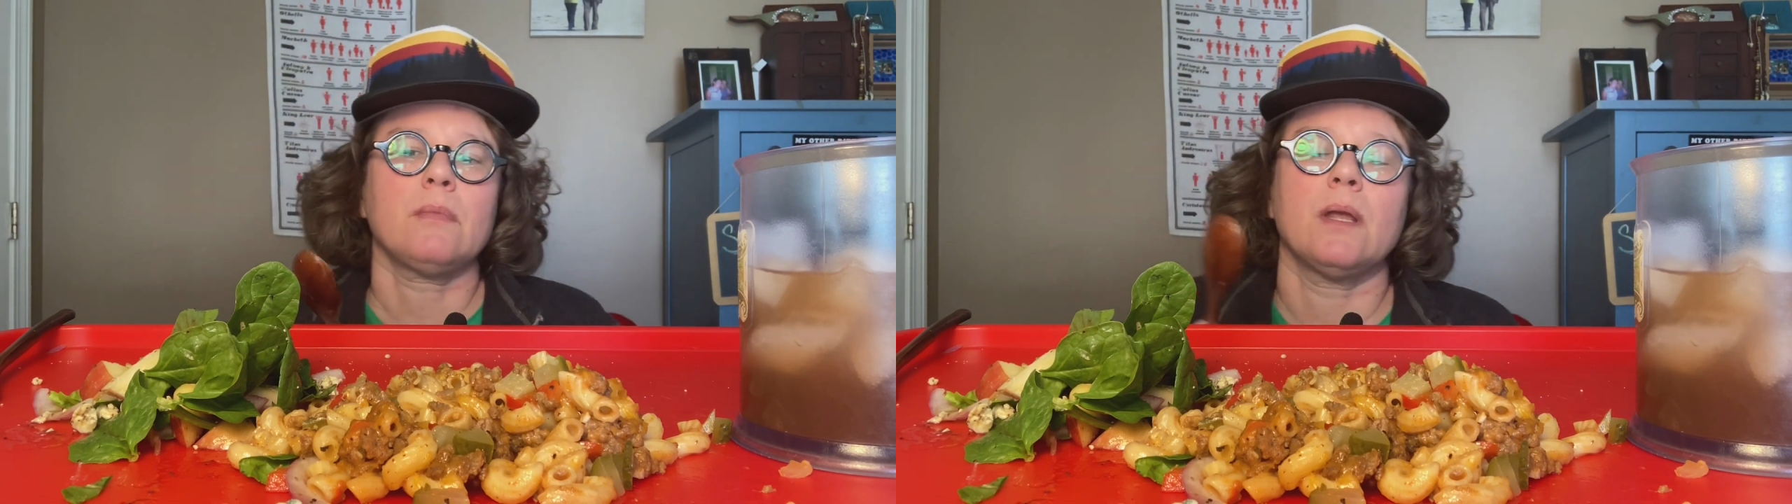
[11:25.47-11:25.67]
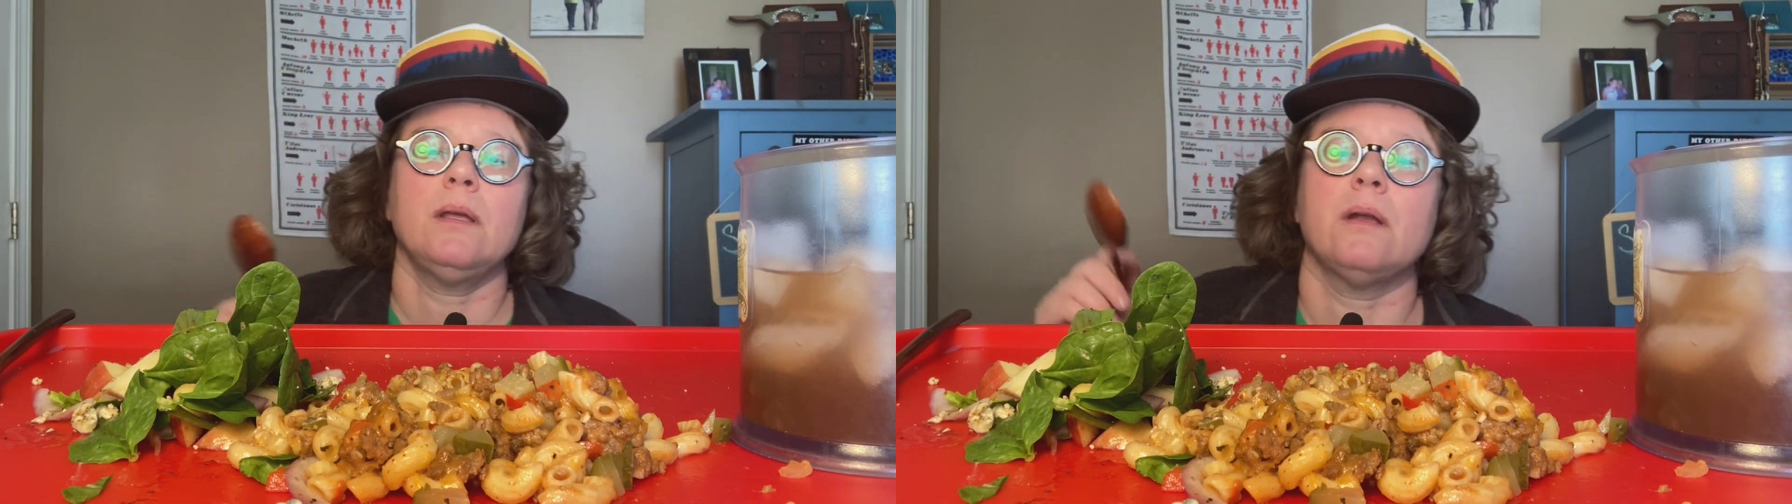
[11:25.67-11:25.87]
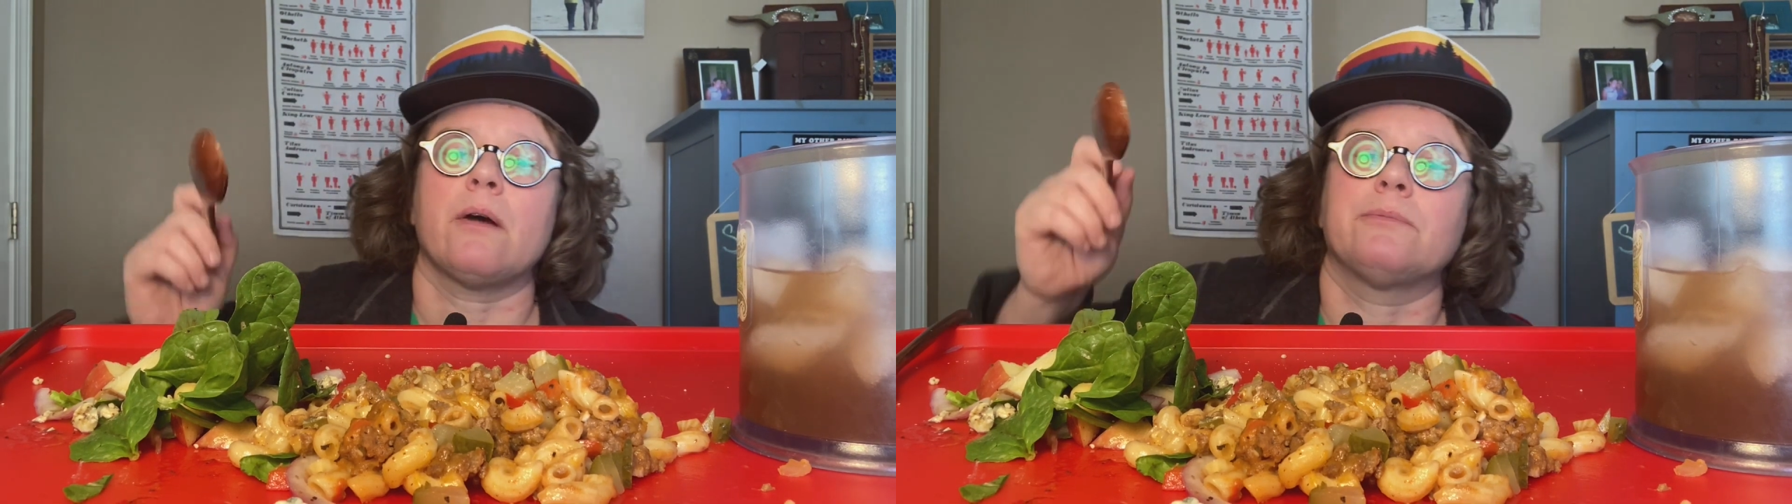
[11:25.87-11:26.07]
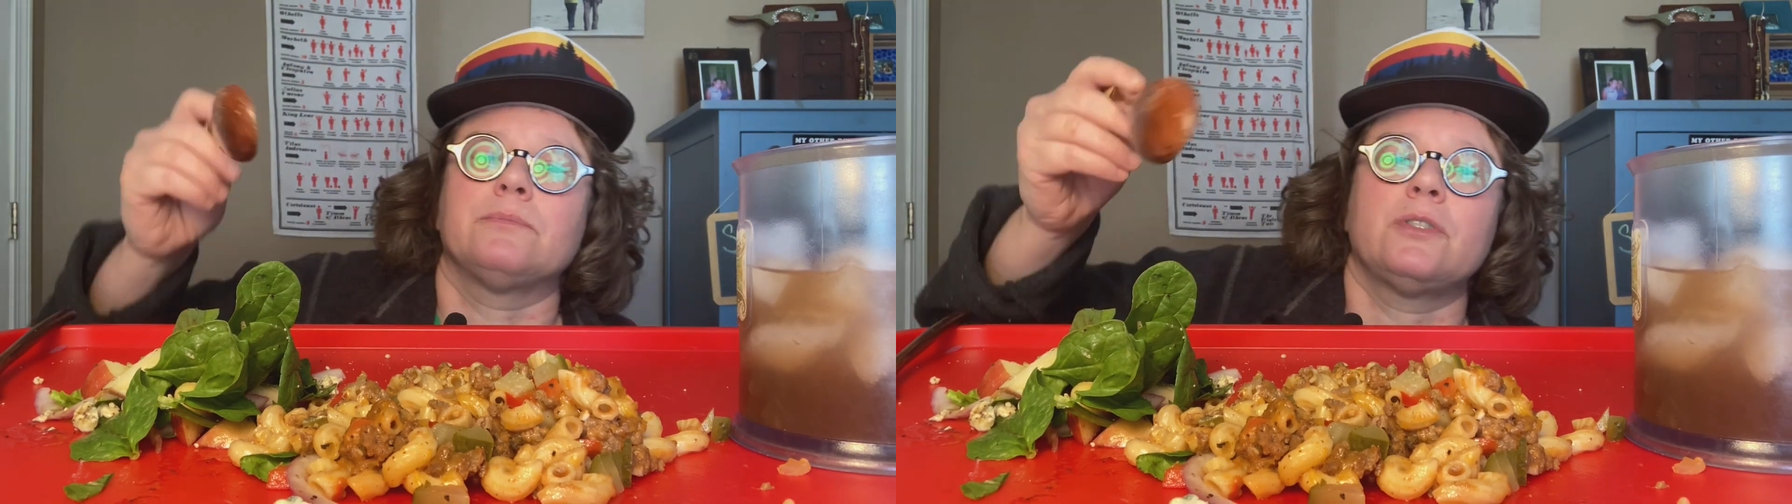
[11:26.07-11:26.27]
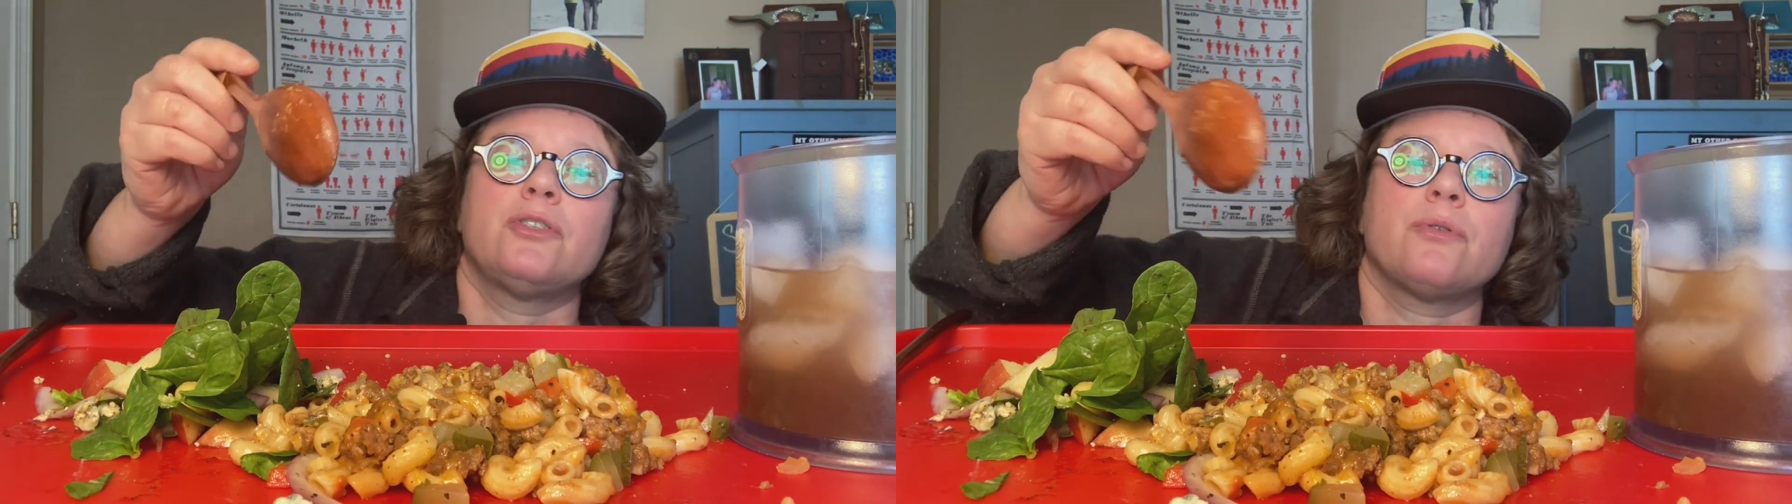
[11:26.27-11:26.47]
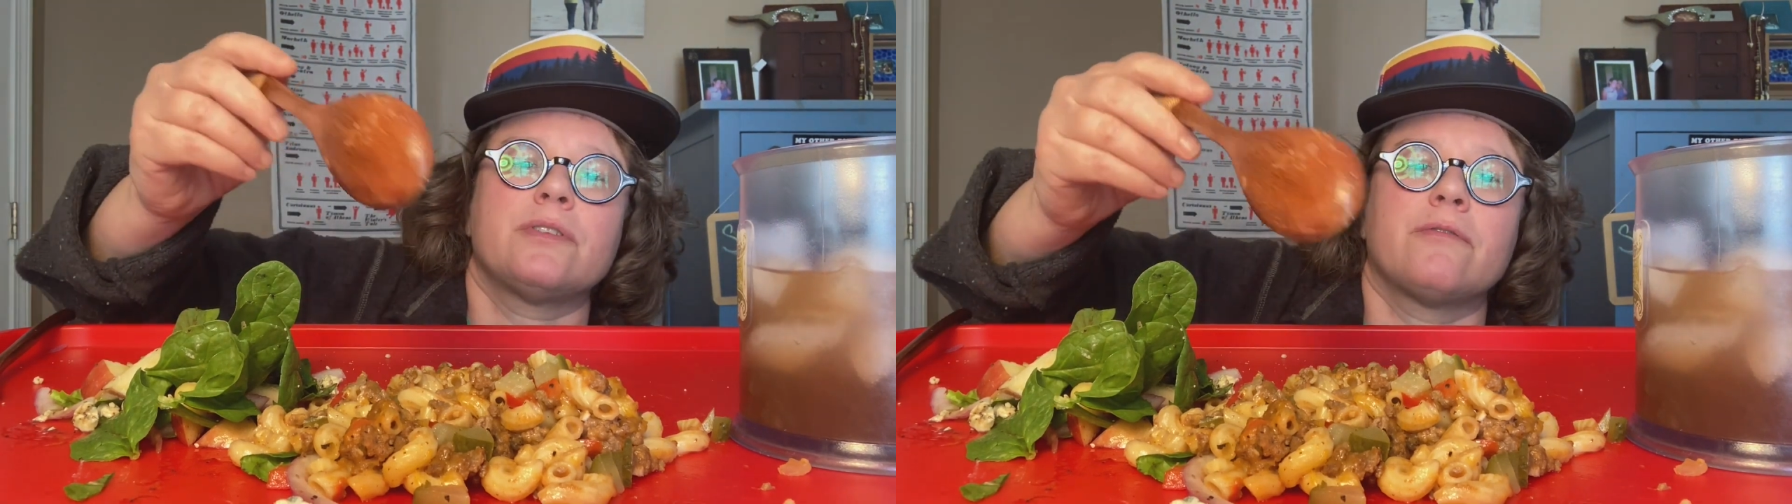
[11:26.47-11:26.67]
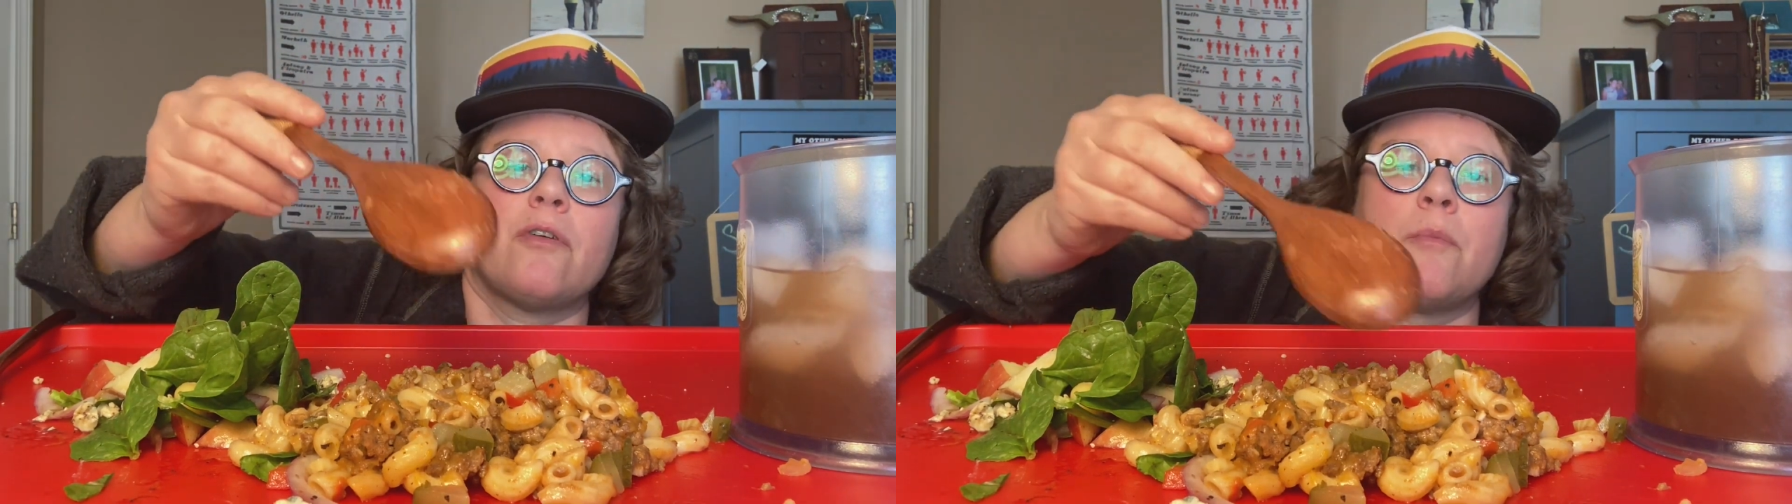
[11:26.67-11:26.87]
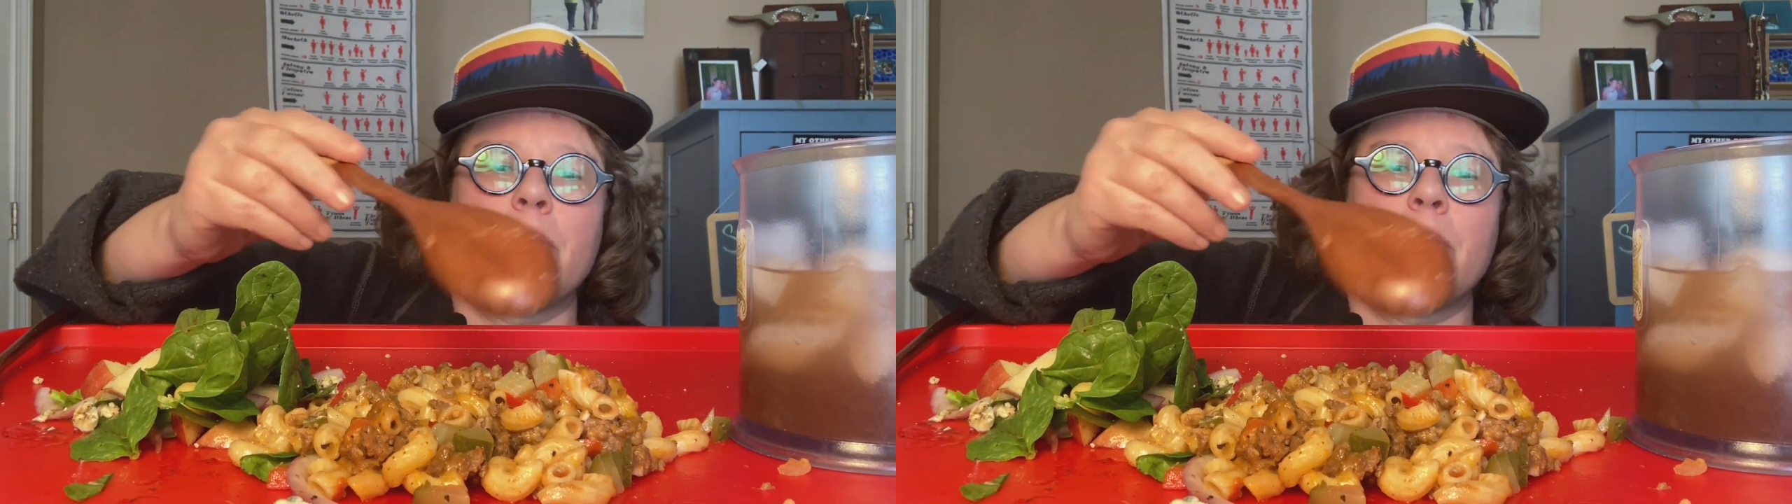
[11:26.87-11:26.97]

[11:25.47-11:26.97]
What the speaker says: You know, the joys of home